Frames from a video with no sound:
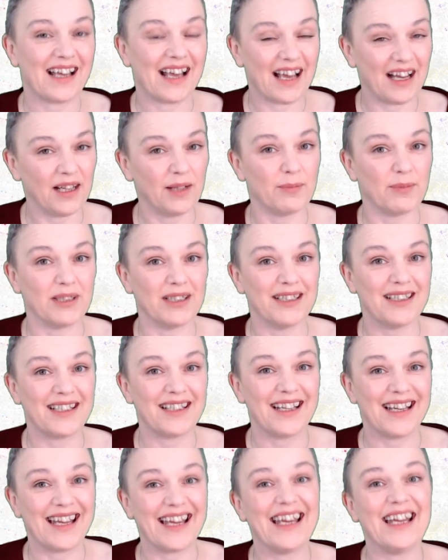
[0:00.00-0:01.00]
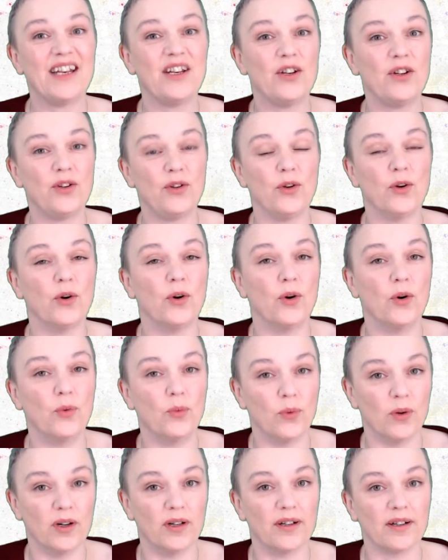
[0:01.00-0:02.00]
element in your
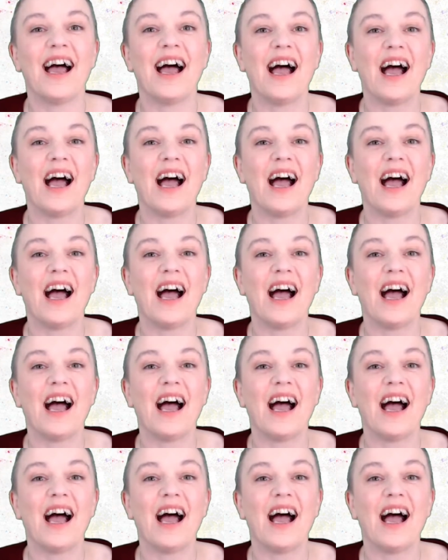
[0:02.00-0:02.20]
work.